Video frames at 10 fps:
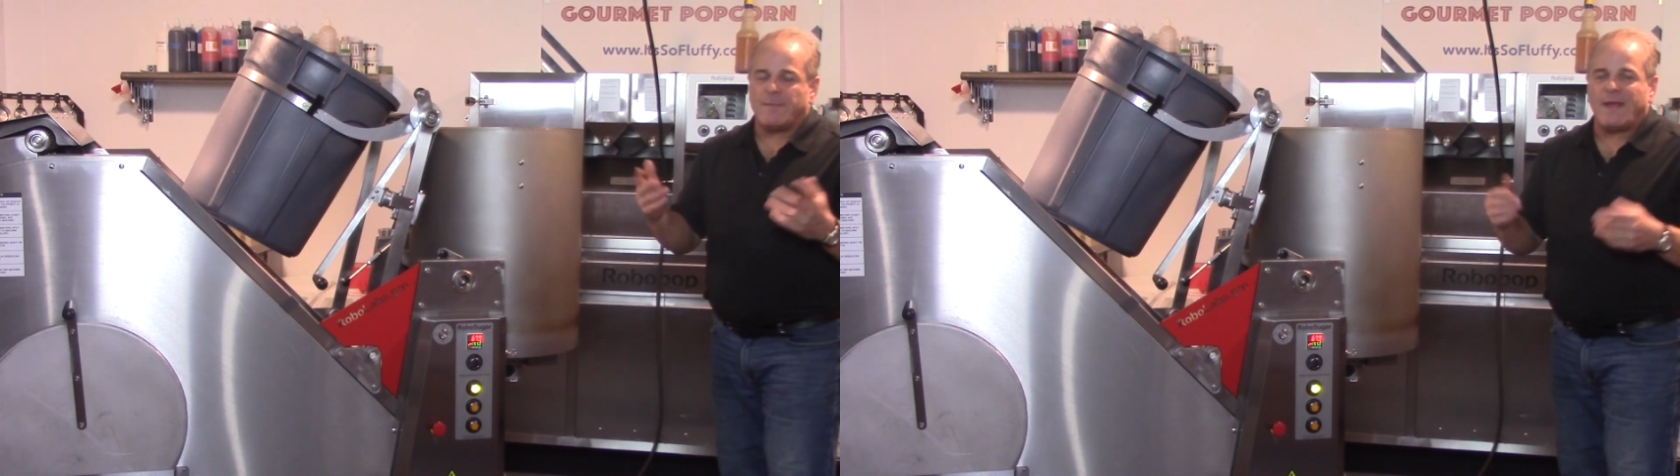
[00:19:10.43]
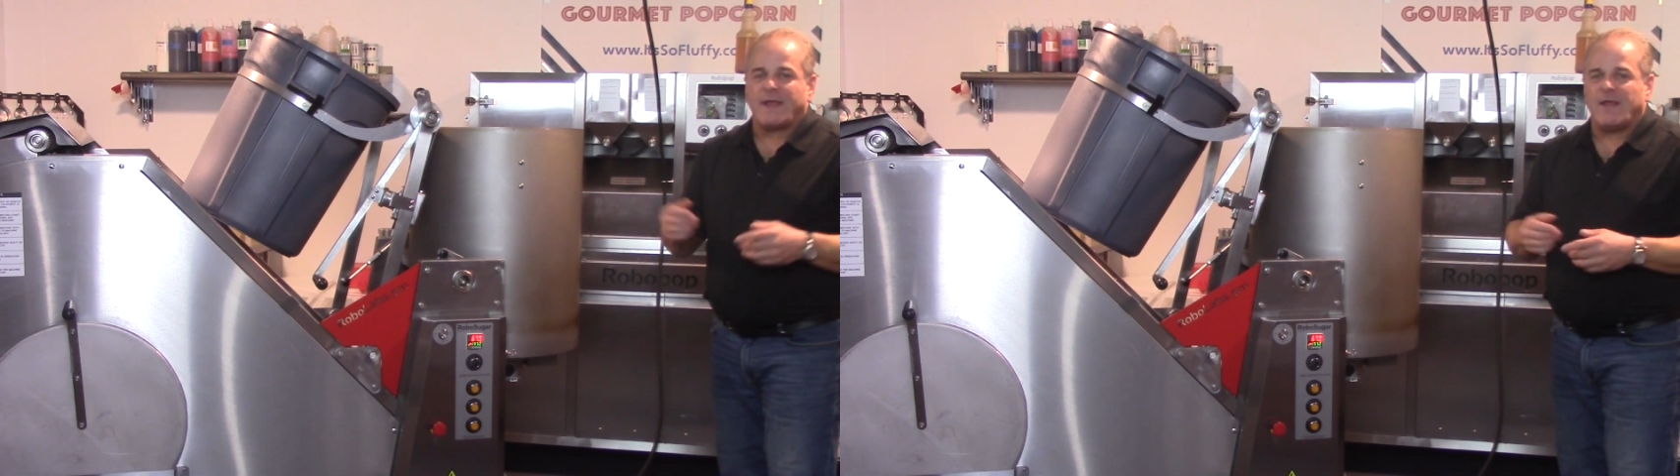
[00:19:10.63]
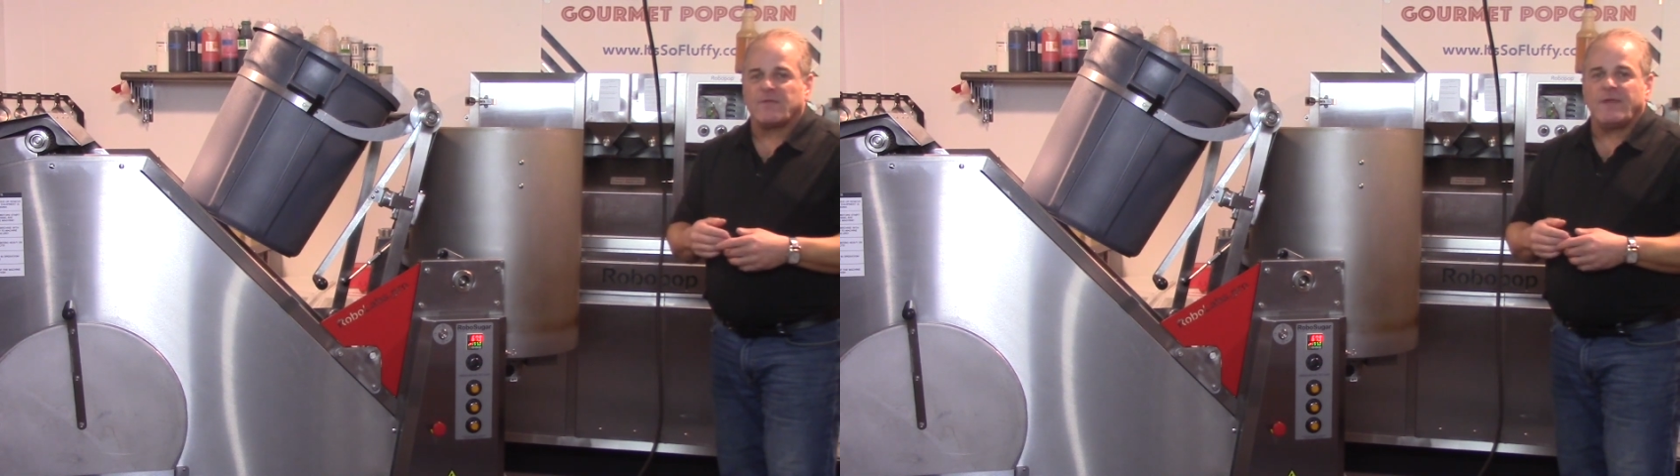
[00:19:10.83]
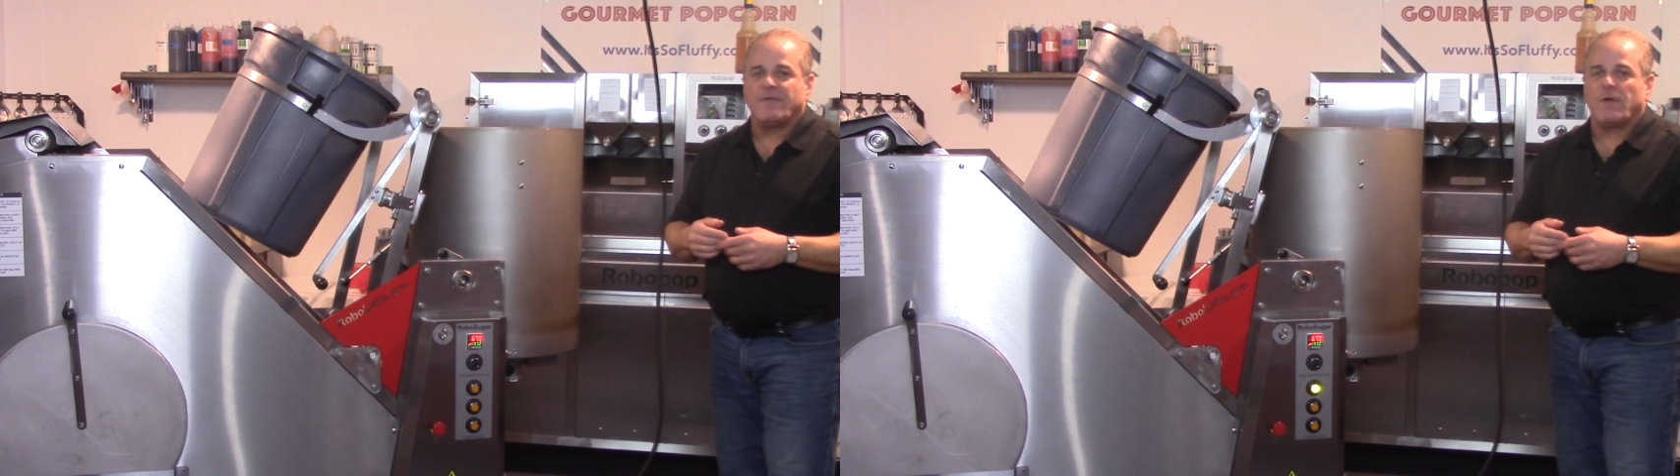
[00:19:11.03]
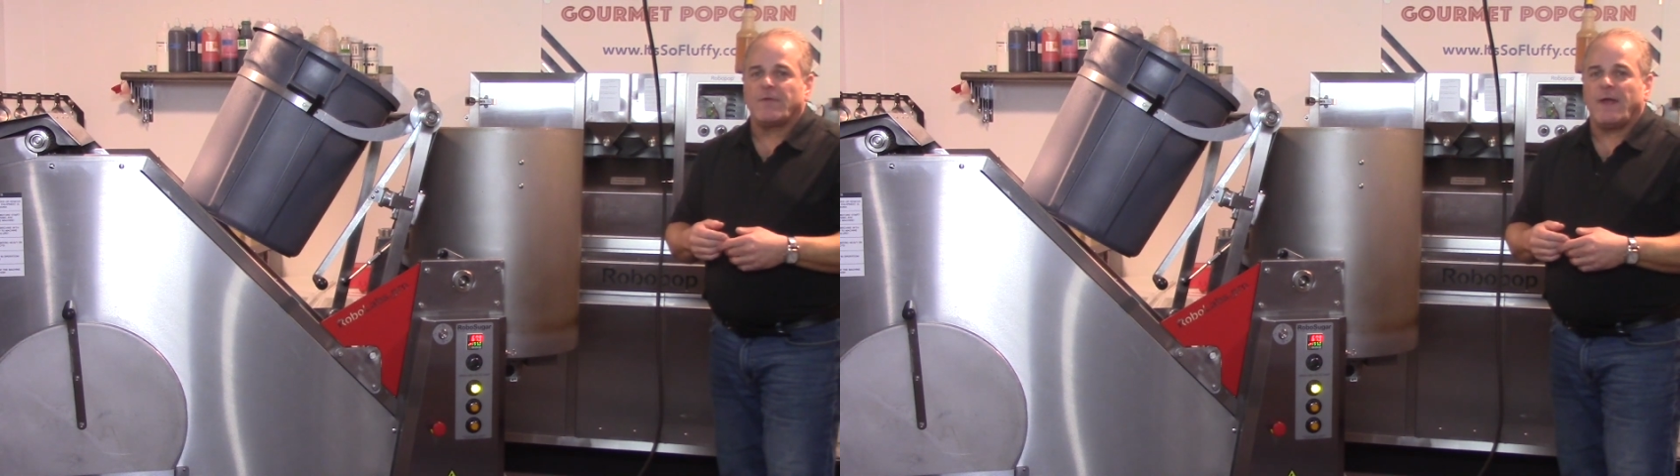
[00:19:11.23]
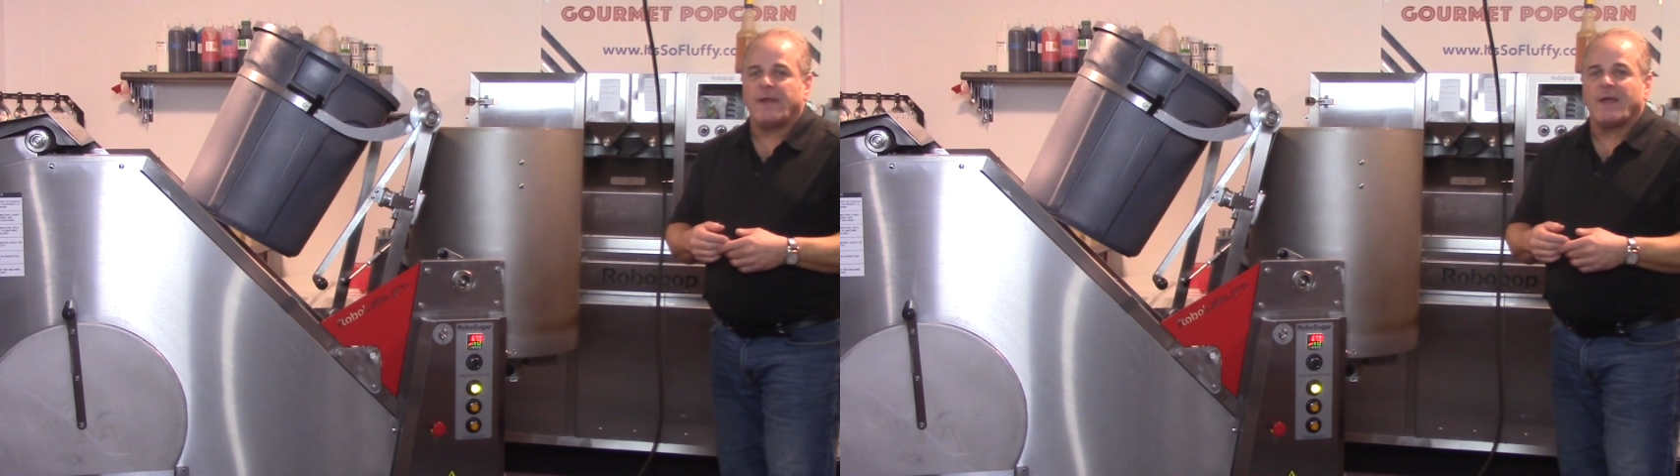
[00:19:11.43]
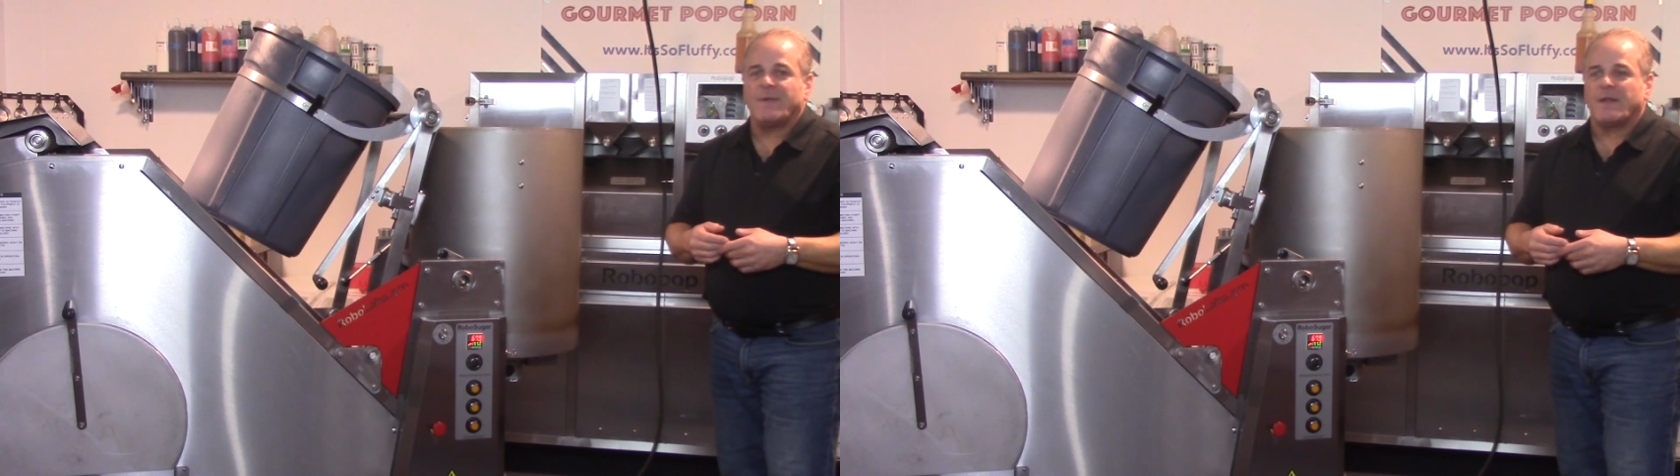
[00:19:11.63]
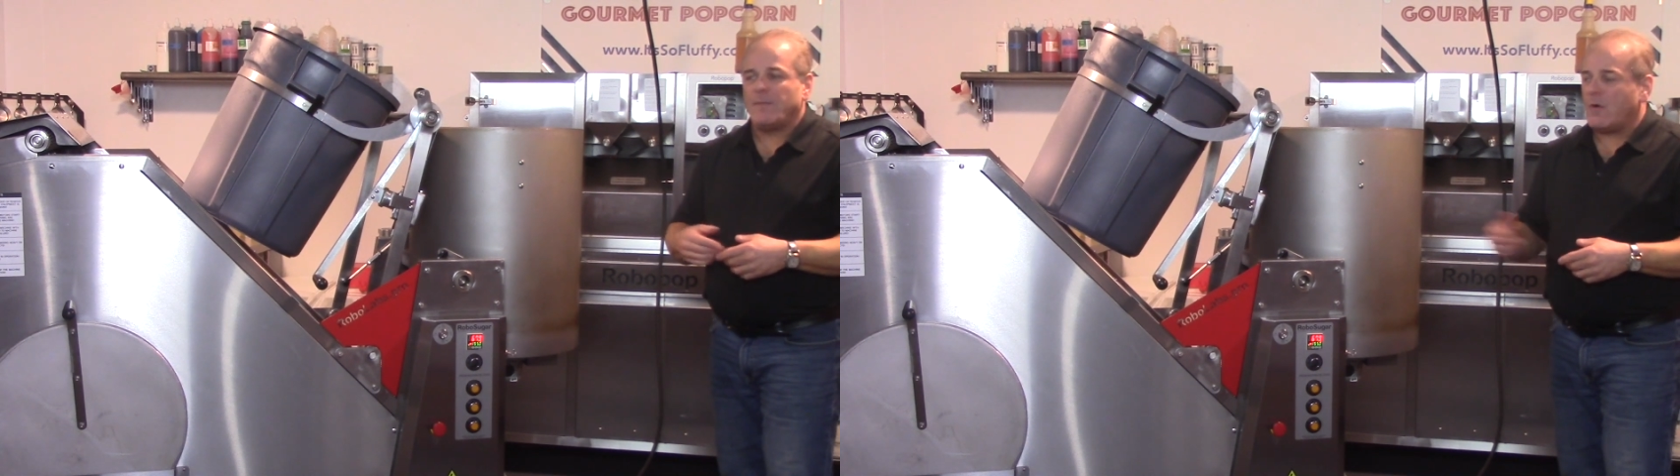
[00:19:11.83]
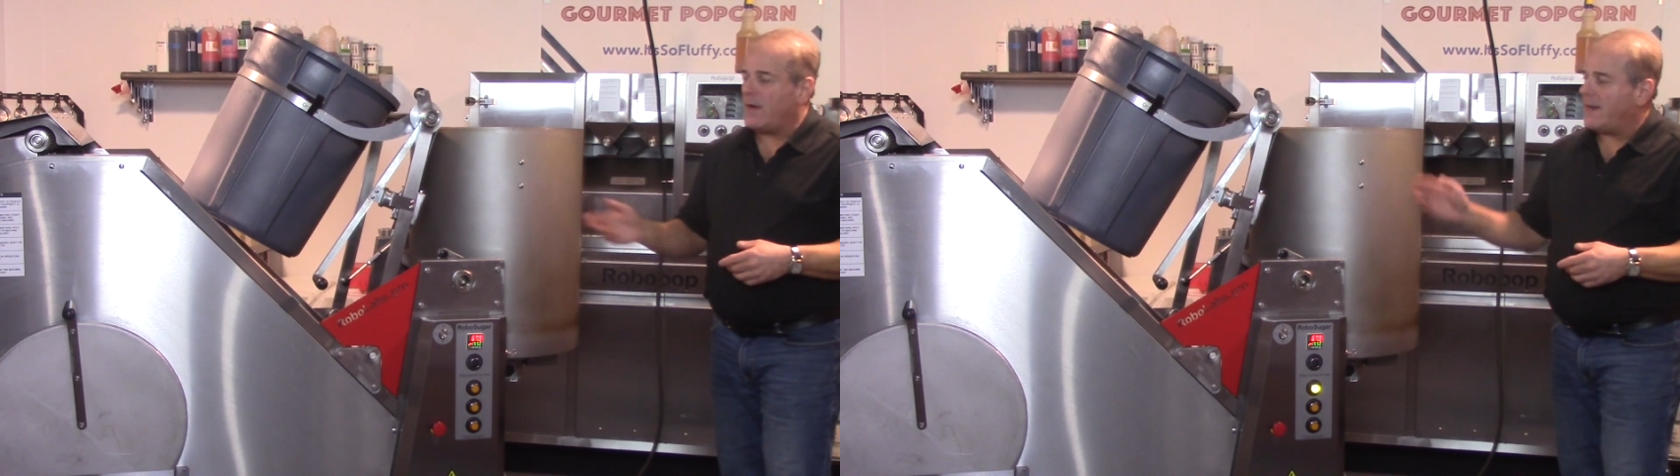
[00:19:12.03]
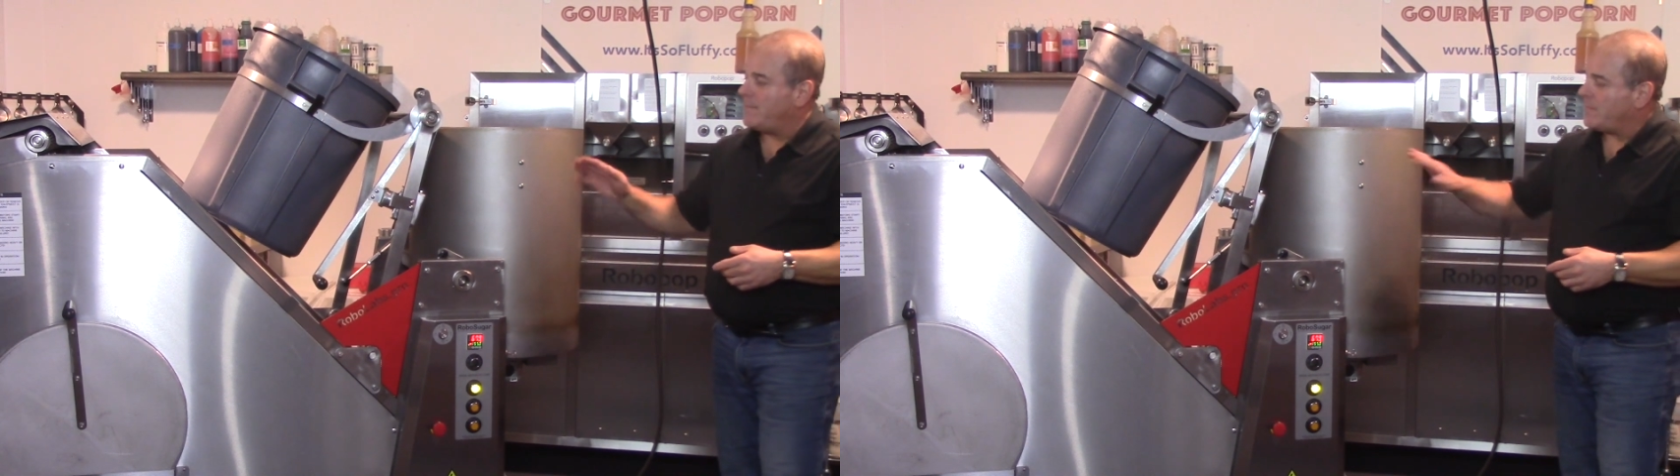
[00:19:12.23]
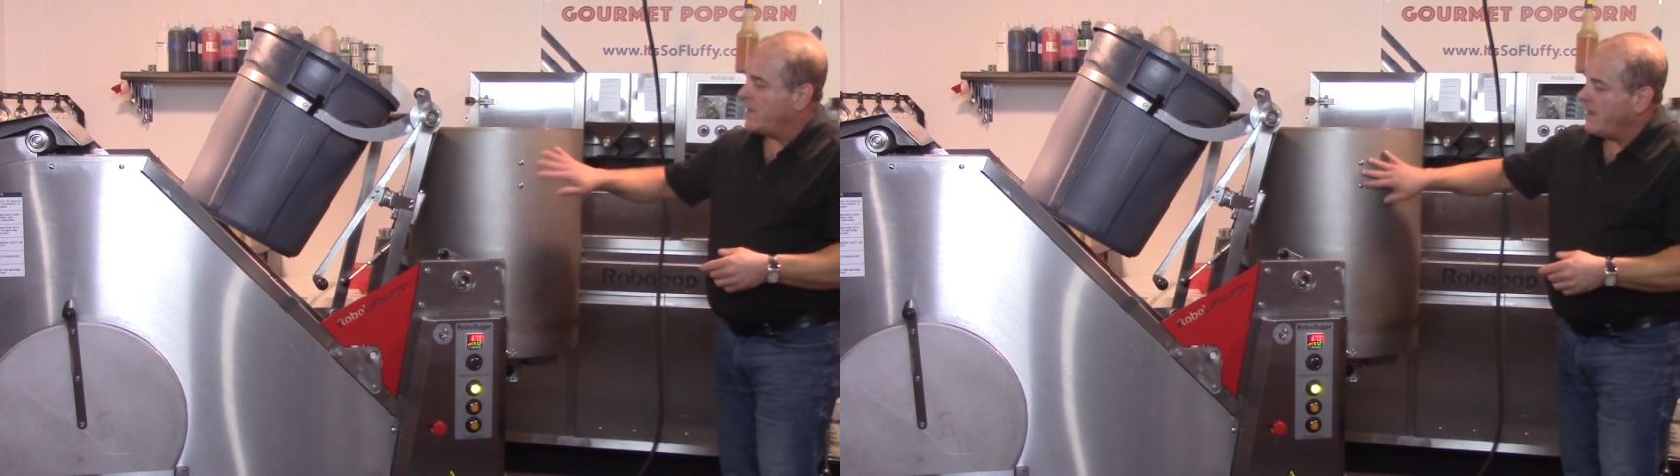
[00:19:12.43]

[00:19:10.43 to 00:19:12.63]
in my case leave it overnight, come in the morning,